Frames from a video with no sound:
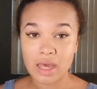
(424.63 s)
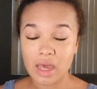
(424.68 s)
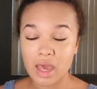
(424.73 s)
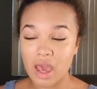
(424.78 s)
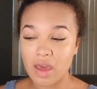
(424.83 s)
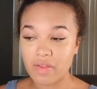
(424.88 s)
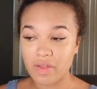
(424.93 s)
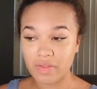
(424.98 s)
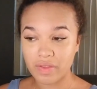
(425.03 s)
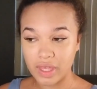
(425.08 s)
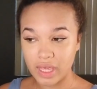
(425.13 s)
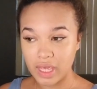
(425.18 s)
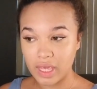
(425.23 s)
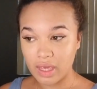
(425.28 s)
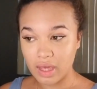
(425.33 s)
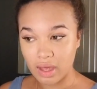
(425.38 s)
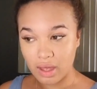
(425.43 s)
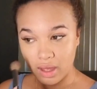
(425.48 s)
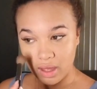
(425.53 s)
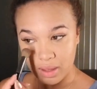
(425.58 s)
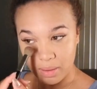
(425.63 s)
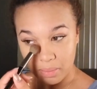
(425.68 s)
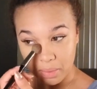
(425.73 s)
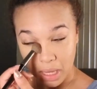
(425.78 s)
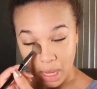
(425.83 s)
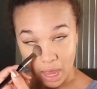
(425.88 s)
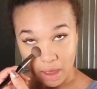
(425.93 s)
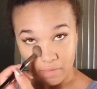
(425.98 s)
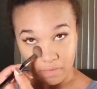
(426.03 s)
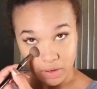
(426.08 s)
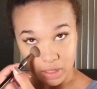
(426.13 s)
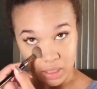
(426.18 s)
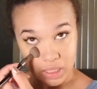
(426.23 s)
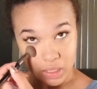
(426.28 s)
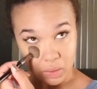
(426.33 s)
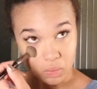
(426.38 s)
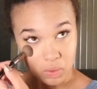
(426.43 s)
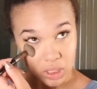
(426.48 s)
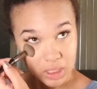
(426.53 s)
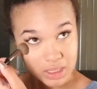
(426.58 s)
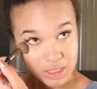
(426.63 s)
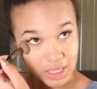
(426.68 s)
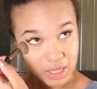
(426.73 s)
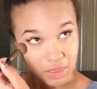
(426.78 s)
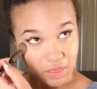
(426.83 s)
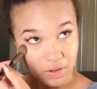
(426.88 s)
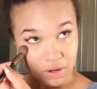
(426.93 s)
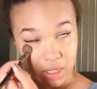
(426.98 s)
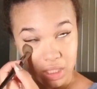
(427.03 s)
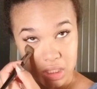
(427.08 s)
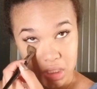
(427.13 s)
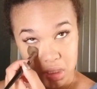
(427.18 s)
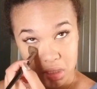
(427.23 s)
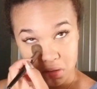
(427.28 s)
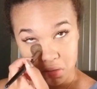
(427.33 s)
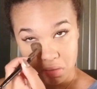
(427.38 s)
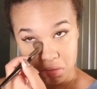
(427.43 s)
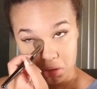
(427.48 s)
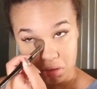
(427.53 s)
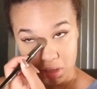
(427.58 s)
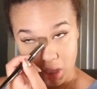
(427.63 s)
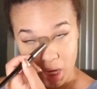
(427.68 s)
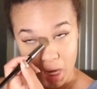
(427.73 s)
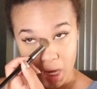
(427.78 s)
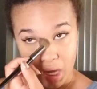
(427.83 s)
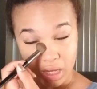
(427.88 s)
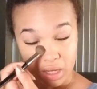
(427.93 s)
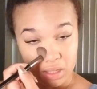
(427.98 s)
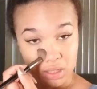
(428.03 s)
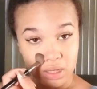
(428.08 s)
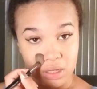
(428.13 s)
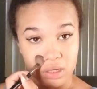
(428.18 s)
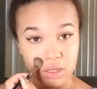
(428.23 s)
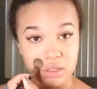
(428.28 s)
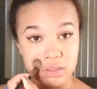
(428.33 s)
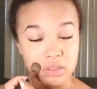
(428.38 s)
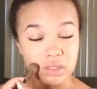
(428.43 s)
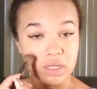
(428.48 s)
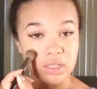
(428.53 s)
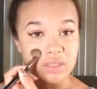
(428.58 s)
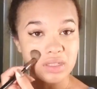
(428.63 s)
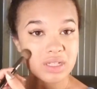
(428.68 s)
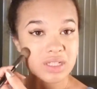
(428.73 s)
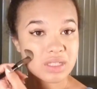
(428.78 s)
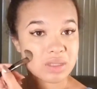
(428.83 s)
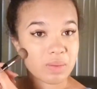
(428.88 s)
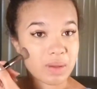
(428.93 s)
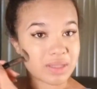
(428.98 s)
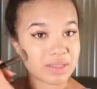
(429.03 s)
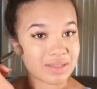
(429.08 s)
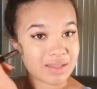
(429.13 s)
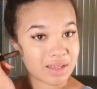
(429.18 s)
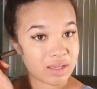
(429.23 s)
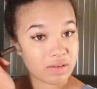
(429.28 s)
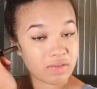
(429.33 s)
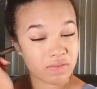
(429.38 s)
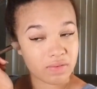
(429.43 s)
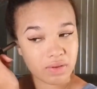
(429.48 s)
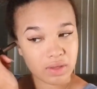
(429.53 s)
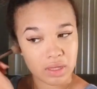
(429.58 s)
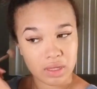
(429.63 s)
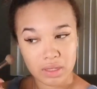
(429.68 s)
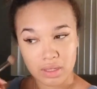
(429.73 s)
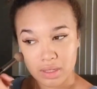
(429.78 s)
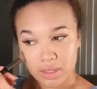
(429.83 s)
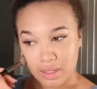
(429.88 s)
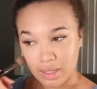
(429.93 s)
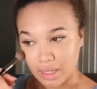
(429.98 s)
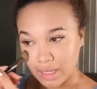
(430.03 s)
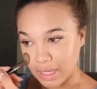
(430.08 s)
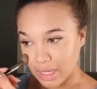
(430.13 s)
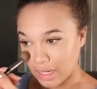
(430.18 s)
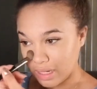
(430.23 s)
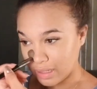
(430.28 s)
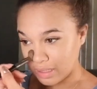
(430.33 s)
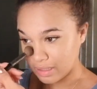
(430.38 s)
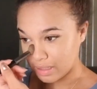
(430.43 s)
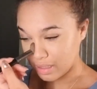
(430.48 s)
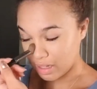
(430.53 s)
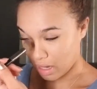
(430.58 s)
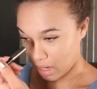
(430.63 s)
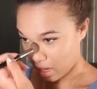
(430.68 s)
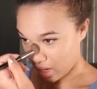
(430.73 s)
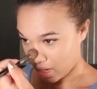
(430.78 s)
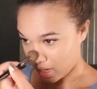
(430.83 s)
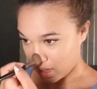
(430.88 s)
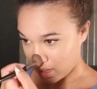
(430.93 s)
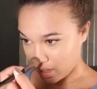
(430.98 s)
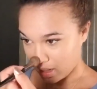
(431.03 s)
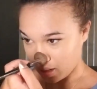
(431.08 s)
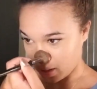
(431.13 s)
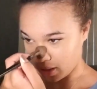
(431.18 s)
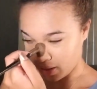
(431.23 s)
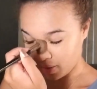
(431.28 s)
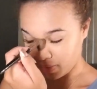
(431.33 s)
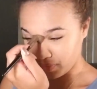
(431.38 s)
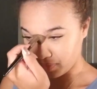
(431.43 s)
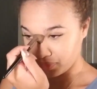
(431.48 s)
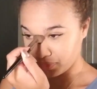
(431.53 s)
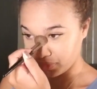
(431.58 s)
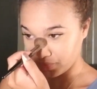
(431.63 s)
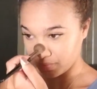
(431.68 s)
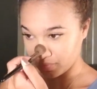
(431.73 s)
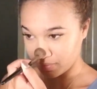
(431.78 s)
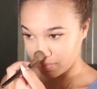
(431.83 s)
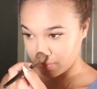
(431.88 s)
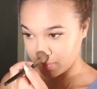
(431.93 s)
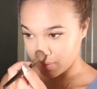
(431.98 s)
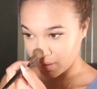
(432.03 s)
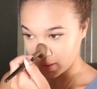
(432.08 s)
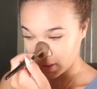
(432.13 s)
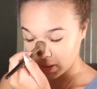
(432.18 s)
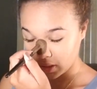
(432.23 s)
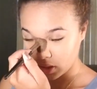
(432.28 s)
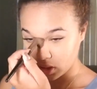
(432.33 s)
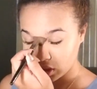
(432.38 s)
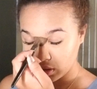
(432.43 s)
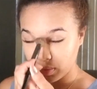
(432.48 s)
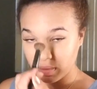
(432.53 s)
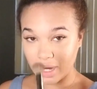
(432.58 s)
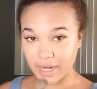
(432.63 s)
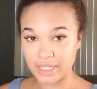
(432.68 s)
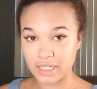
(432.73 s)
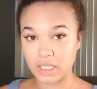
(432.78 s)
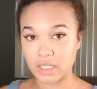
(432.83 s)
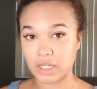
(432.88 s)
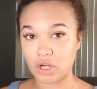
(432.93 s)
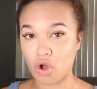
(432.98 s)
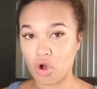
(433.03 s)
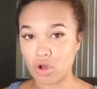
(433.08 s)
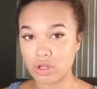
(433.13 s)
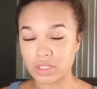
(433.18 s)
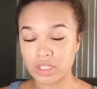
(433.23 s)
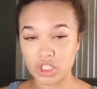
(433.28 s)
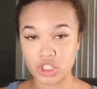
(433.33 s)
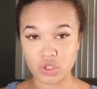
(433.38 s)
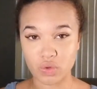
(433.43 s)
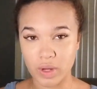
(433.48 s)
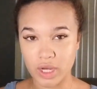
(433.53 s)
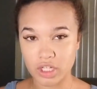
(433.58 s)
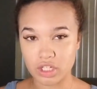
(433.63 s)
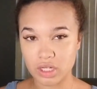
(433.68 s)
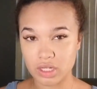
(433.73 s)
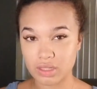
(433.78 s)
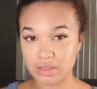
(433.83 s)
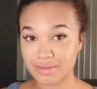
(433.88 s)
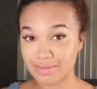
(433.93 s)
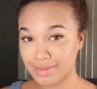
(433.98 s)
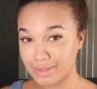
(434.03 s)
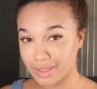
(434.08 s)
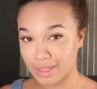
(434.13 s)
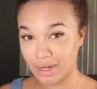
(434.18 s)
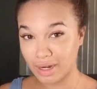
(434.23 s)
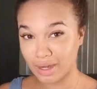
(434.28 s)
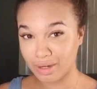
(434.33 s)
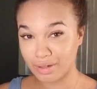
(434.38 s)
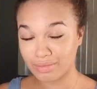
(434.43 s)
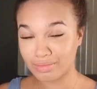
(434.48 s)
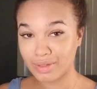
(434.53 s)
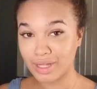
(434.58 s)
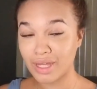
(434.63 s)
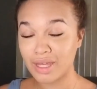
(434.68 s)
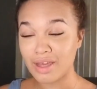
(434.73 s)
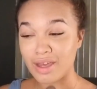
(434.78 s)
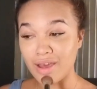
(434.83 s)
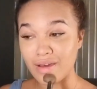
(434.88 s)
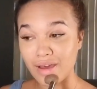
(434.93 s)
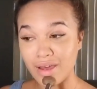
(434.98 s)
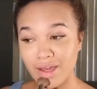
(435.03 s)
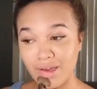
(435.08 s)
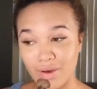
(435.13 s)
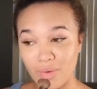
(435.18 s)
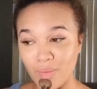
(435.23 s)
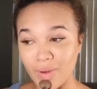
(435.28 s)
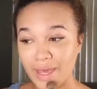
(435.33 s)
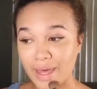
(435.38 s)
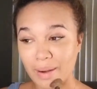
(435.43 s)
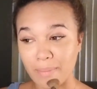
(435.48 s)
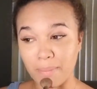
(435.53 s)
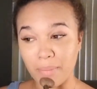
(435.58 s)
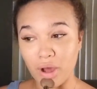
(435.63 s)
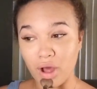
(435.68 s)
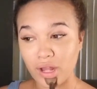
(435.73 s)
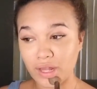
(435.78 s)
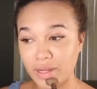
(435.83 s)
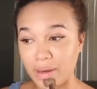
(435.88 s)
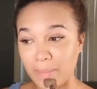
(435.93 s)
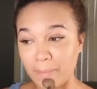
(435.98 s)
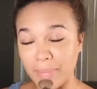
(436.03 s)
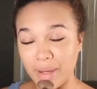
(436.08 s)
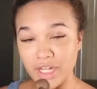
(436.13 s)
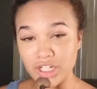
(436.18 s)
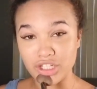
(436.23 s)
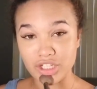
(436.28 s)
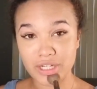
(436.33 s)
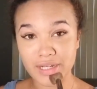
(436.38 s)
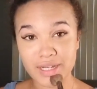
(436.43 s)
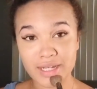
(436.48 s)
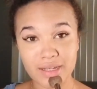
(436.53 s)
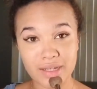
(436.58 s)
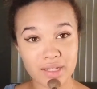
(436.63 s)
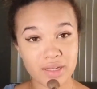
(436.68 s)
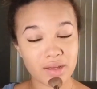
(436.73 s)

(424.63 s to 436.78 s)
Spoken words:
And then the Kat Von D one is like 32. Yeah, it's expensive. It is not super ideal in all situations, you know. We got a ball and a budget.